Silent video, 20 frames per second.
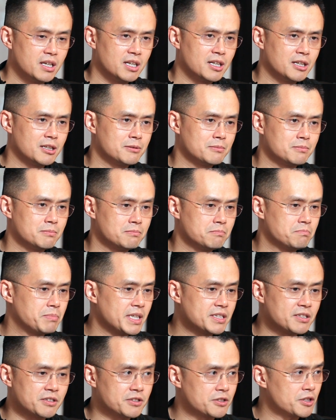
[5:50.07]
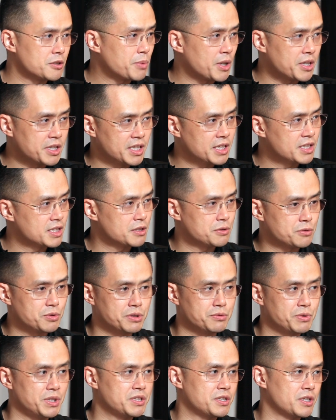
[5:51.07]
Um, based on third-party
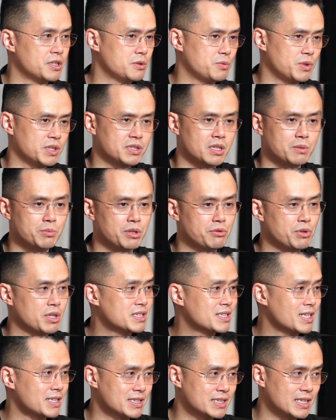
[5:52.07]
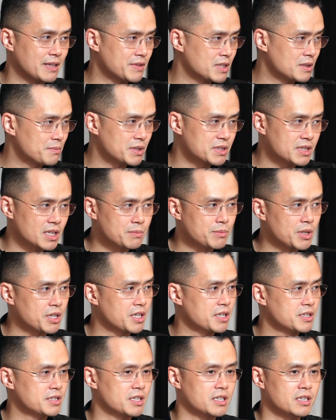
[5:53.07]
industry research, we're somewhere around 70%
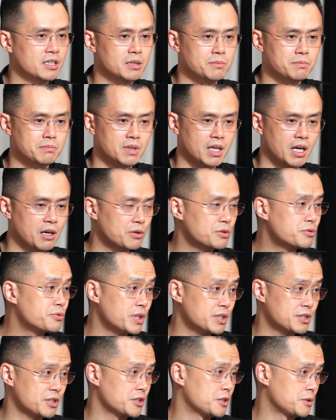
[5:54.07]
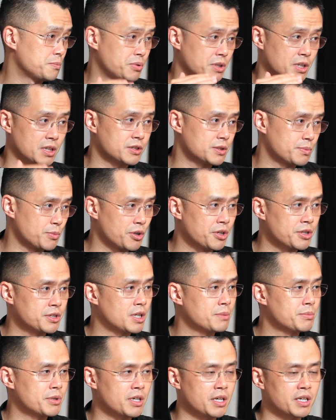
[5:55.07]
market share. Our own research put a smaller
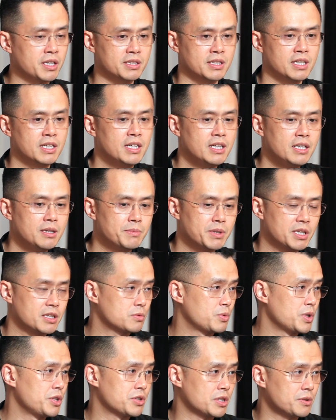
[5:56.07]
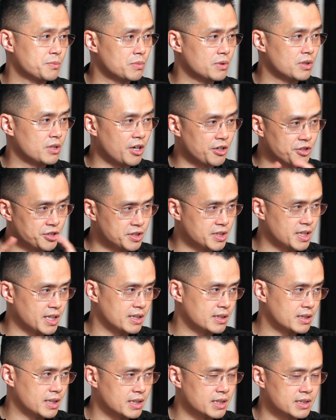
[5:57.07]
number on it because we use a larger
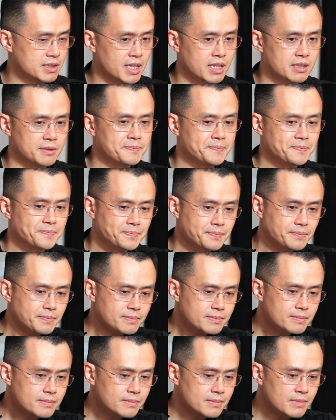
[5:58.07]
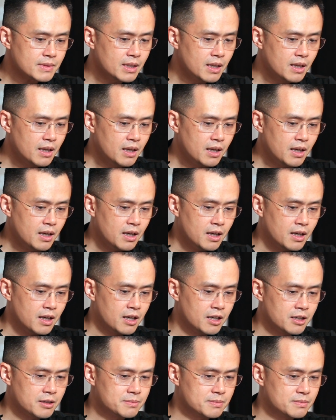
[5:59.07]
data set.
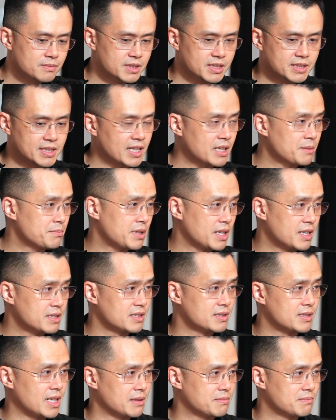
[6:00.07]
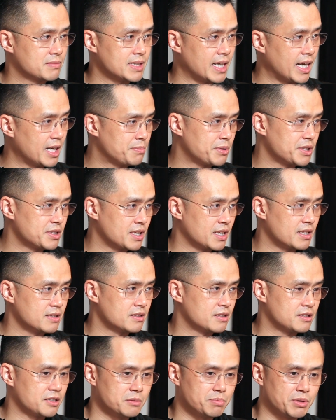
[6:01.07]
Um, the second place is like
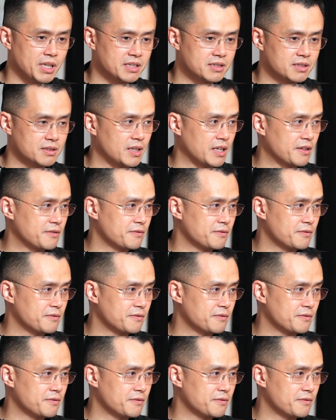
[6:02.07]
8%. Third place is